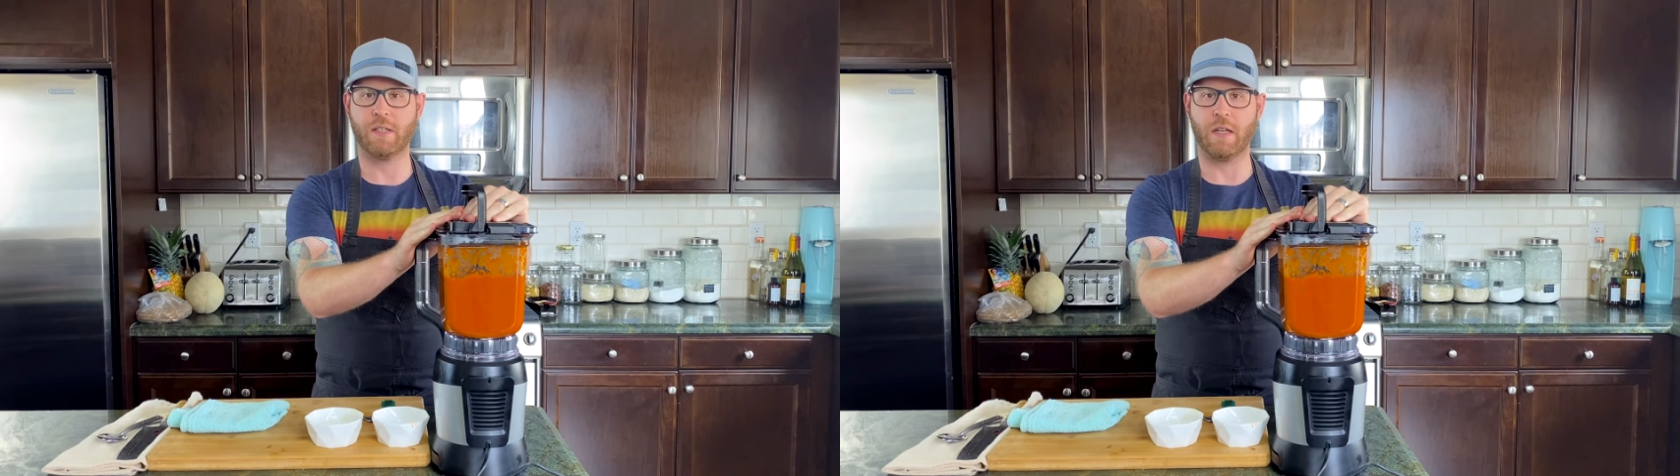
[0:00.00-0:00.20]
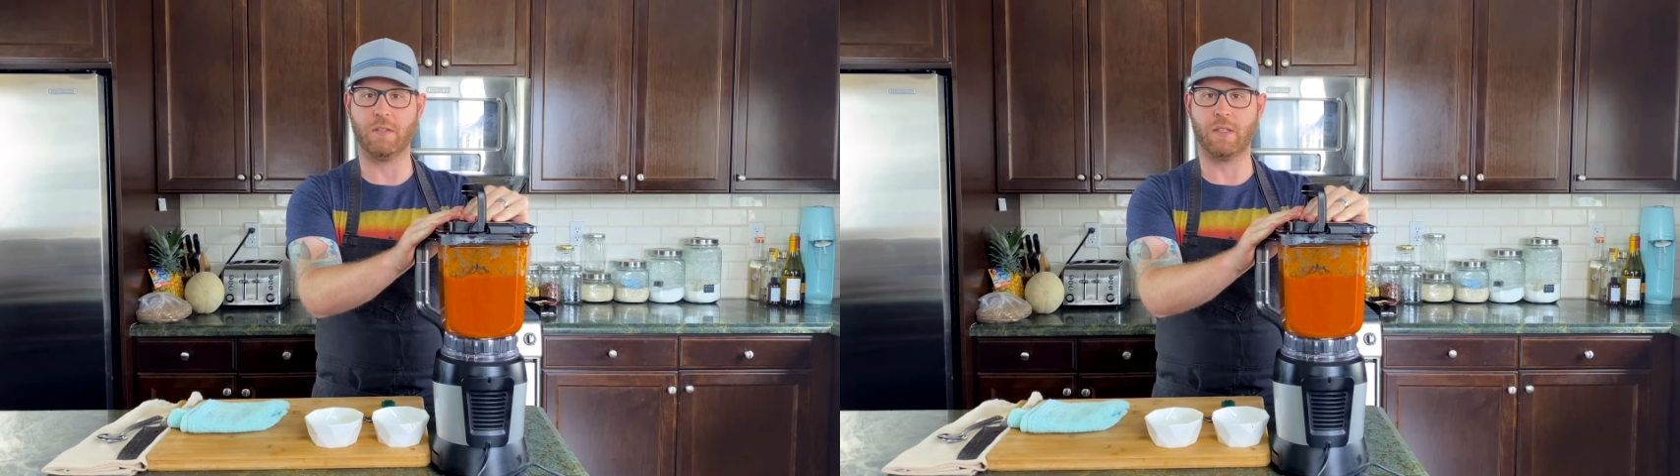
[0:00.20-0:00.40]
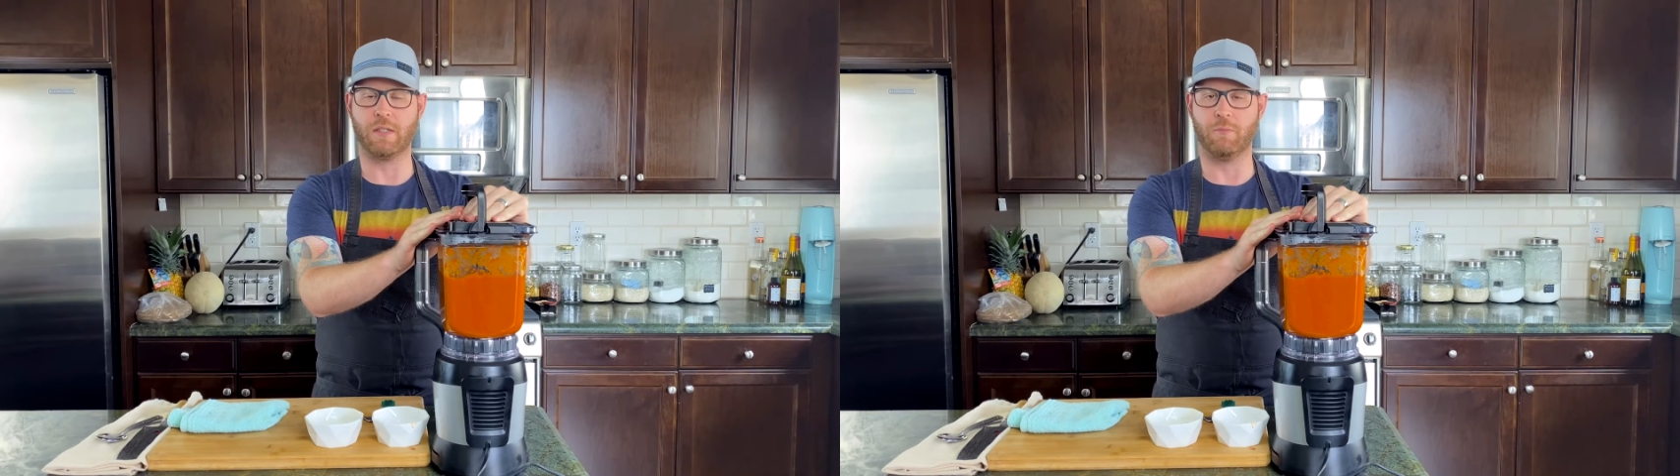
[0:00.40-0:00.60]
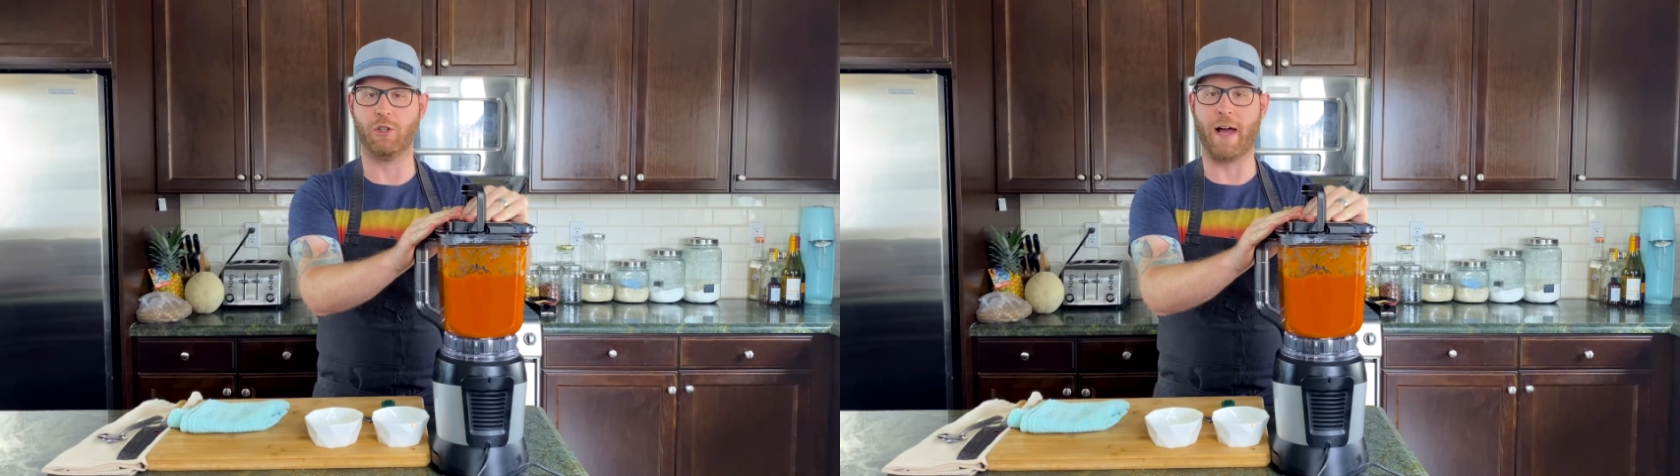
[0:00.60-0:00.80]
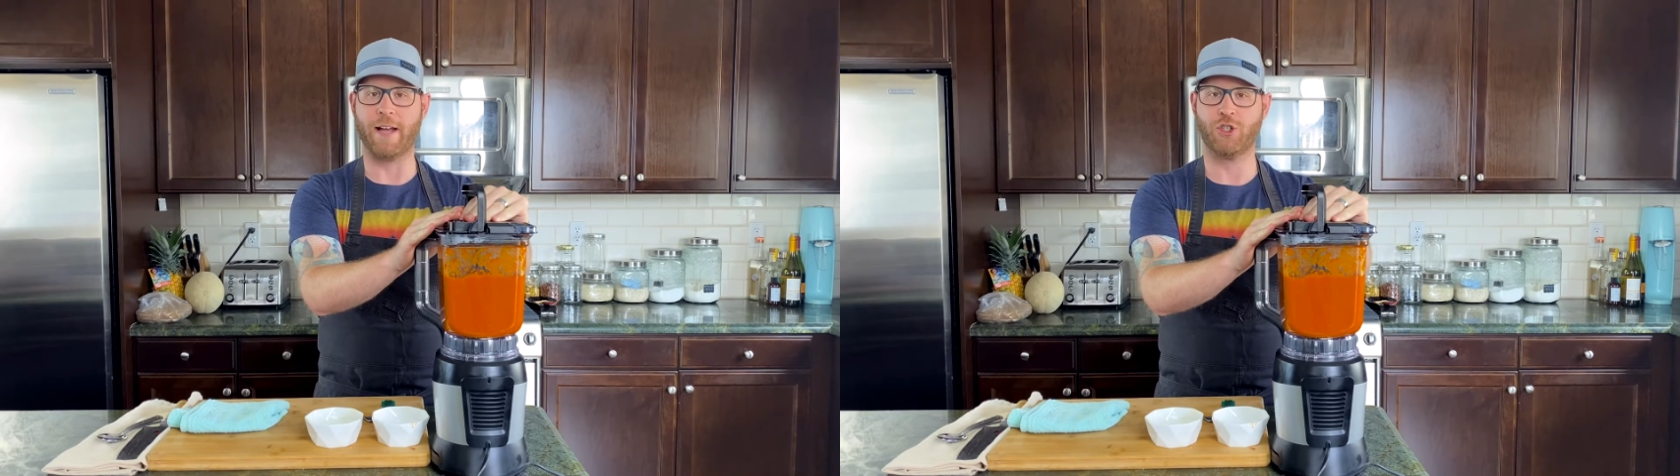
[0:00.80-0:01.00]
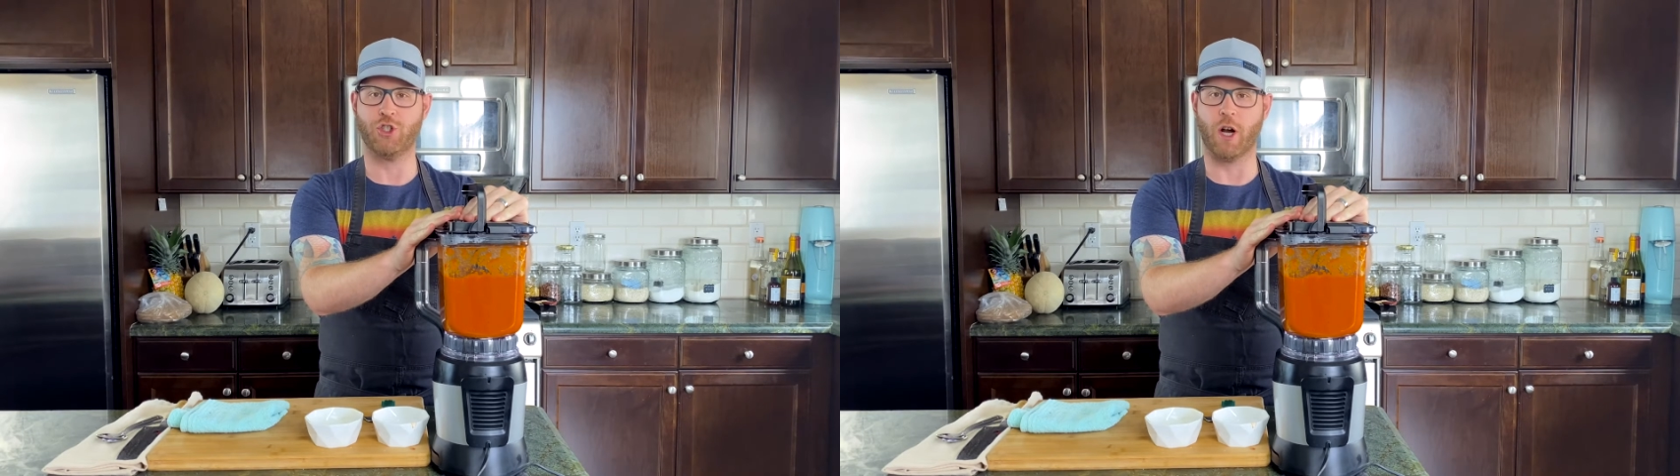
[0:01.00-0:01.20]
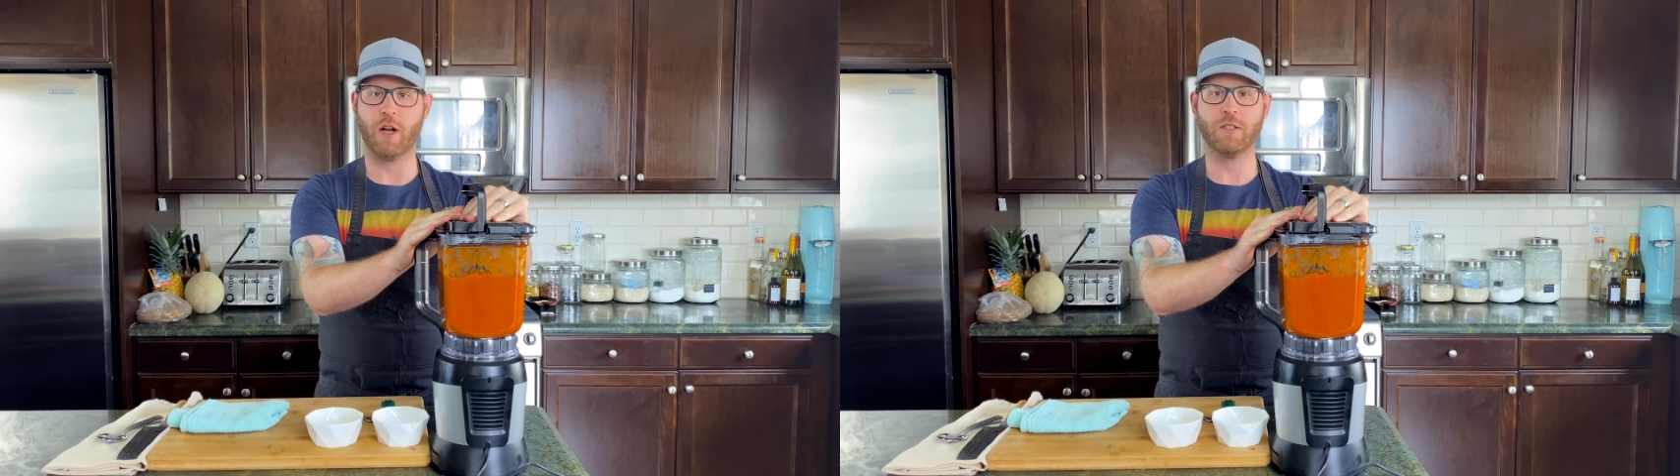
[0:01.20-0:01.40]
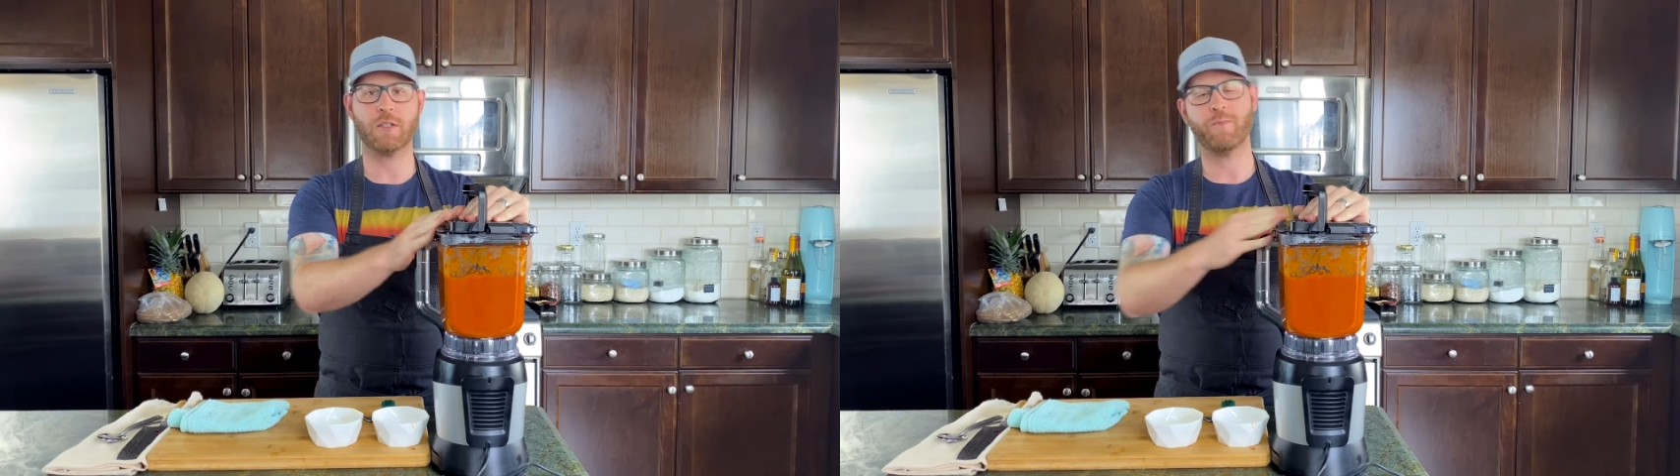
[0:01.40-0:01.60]
into some glass
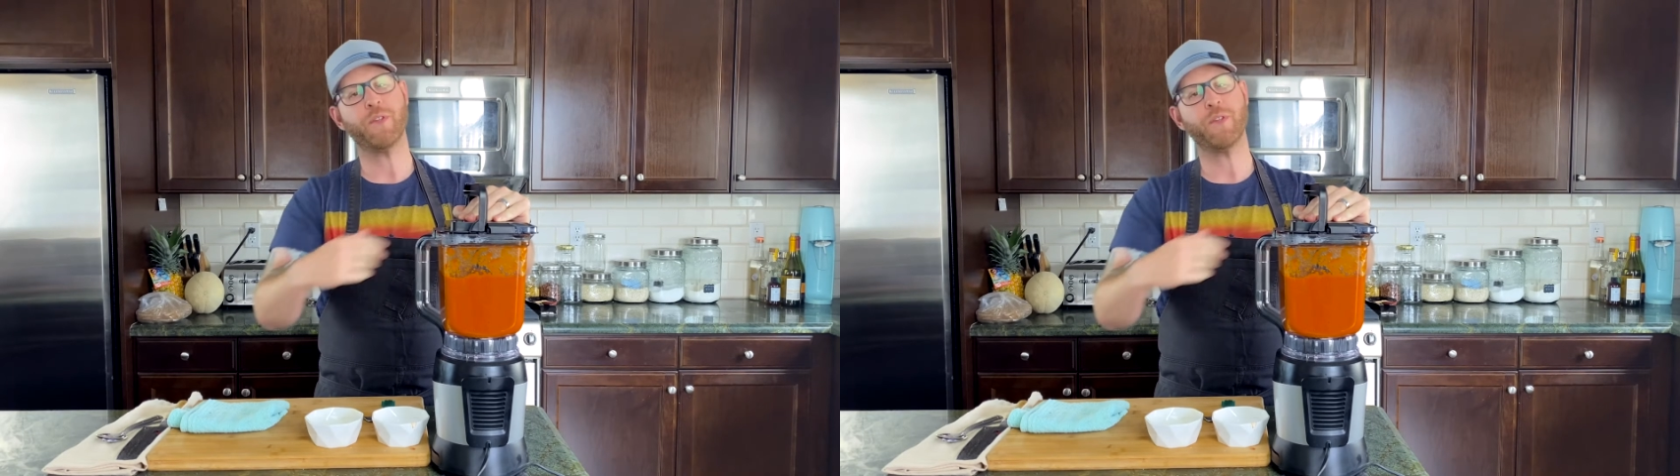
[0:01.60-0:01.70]
jars